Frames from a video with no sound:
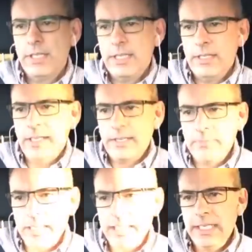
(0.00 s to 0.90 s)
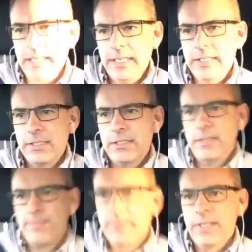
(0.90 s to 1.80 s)
like in my case,
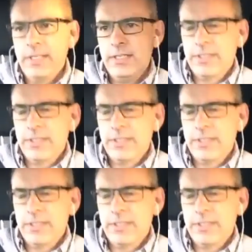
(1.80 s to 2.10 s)
is